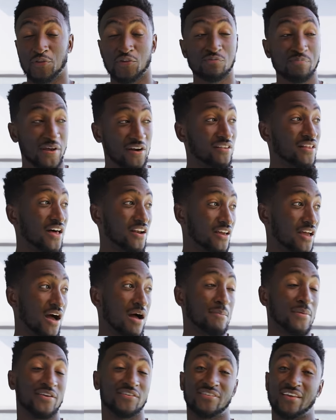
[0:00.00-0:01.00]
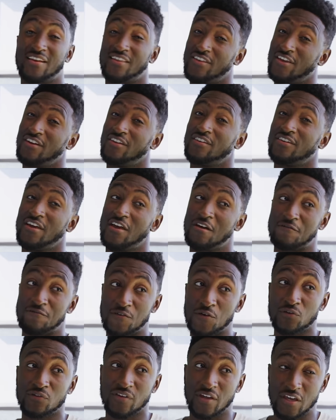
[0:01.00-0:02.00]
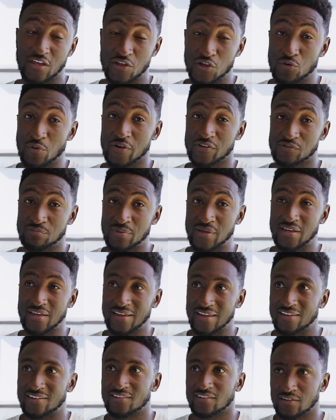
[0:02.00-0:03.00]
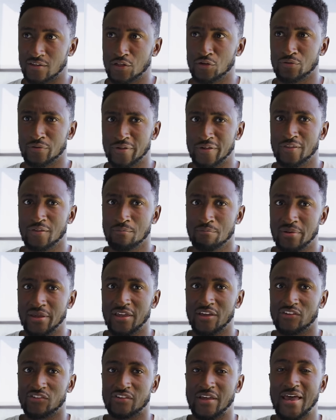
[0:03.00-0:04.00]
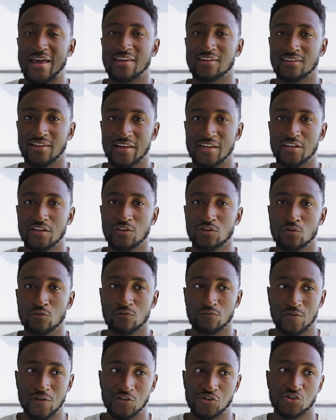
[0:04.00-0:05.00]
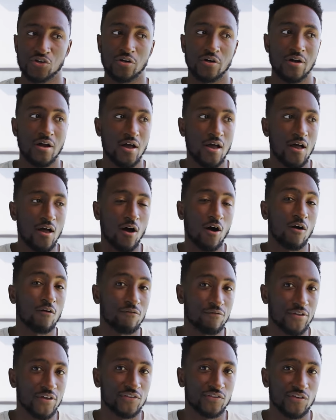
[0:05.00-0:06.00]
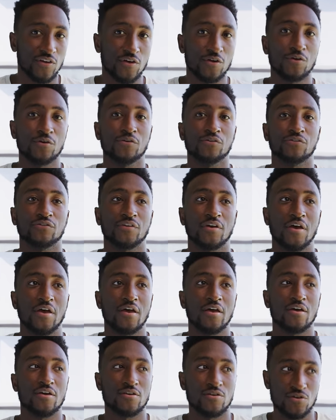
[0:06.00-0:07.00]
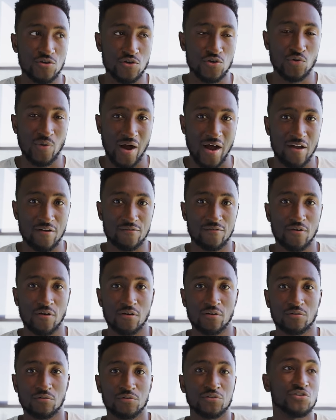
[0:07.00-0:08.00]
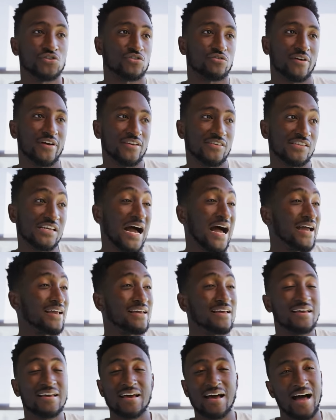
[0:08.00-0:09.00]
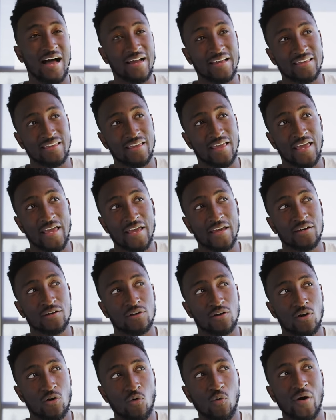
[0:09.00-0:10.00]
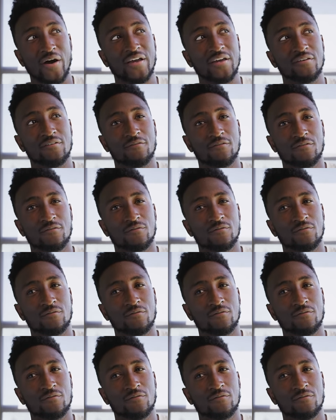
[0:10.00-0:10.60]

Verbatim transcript: But there's been a lot of comments that at the end of the day, it feels like USB is literally the biggest headlining new feature of this year's new iPhone, which is crazy. I can't quite